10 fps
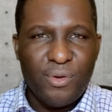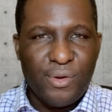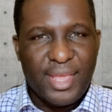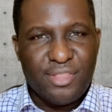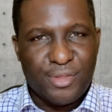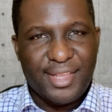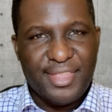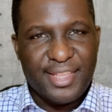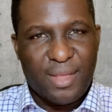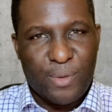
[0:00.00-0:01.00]
Okay, the other
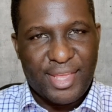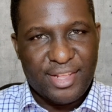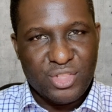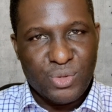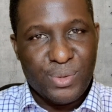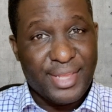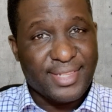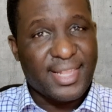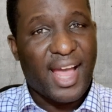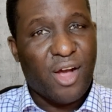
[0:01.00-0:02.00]
thing that we can do
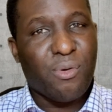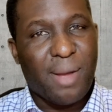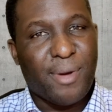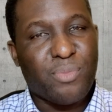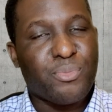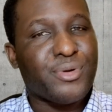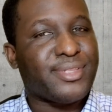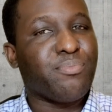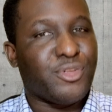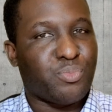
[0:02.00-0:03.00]
is, how about
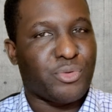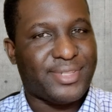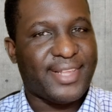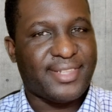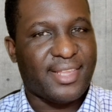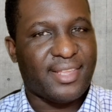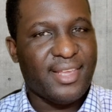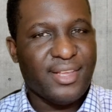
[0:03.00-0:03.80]
post-processing?